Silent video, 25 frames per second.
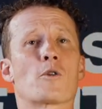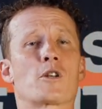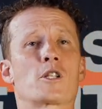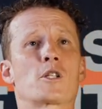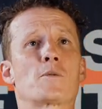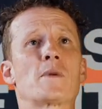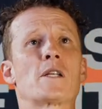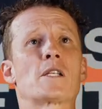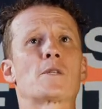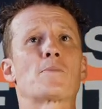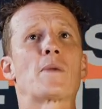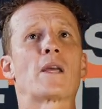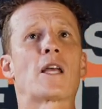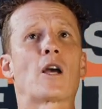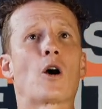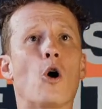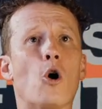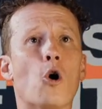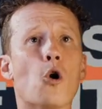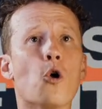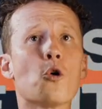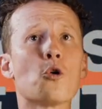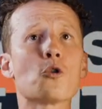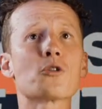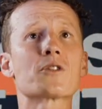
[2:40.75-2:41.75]
which means
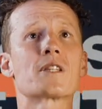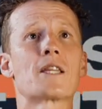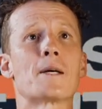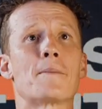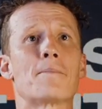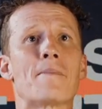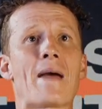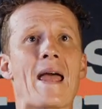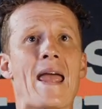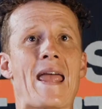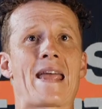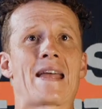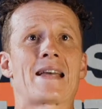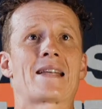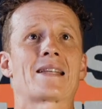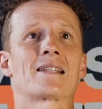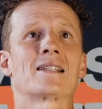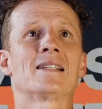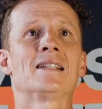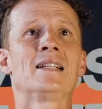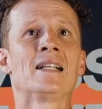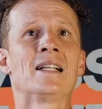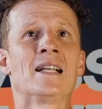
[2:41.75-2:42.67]
Behold the Man.